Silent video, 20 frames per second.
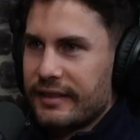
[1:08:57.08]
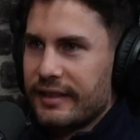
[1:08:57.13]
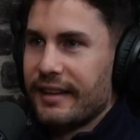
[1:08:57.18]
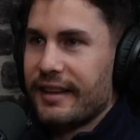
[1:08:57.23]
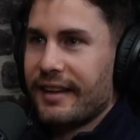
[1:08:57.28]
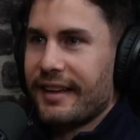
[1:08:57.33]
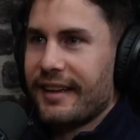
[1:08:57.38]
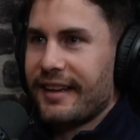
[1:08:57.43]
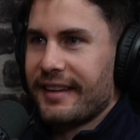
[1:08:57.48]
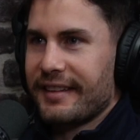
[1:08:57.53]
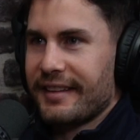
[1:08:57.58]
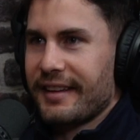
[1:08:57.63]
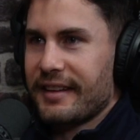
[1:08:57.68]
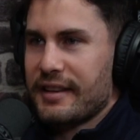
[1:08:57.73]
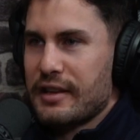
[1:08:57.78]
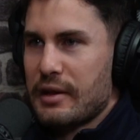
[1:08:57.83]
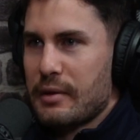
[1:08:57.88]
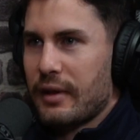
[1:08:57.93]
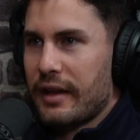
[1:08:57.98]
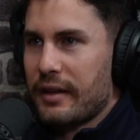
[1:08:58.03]
Yeah.
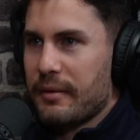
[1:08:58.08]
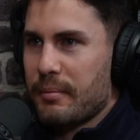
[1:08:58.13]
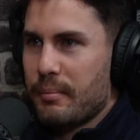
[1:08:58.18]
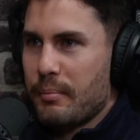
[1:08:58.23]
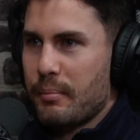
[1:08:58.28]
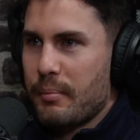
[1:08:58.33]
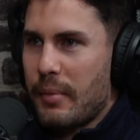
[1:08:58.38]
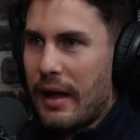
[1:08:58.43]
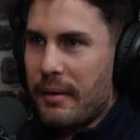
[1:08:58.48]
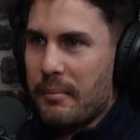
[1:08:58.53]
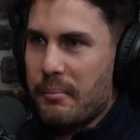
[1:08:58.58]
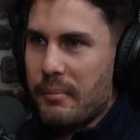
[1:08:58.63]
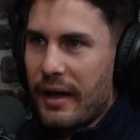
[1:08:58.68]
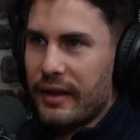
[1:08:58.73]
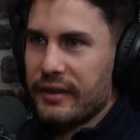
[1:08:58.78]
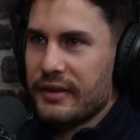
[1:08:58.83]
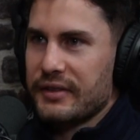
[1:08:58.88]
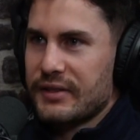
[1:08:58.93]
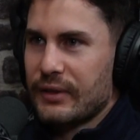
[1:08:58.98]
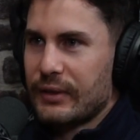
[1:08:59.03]
You like
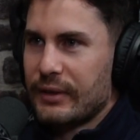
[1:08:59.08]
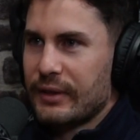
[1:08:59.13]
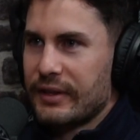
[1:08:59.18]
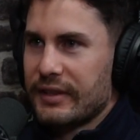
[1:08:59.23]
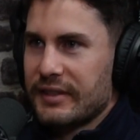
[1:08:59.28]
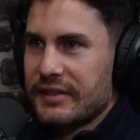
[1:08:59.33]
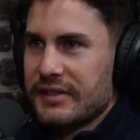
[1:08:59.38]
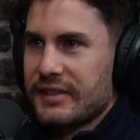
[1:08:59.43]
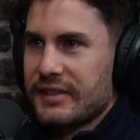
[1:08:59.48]
balance on it and